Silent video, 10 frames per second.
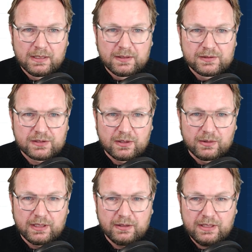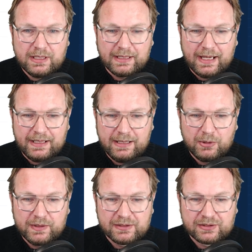So here you can
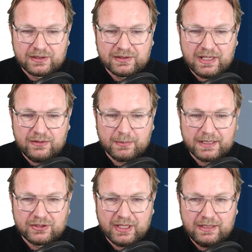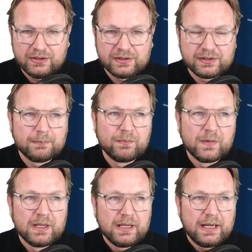enable this, save my changes.
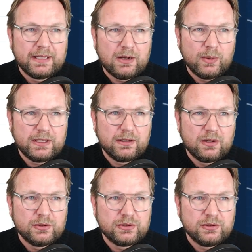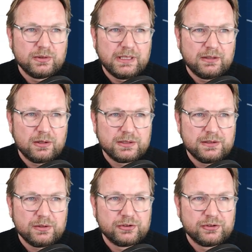And now when I go to an incognito